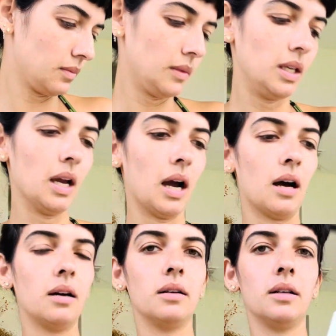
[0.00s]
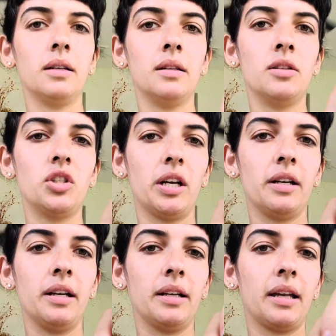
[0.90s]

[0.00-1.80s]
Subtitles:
Yeah, and the Chariot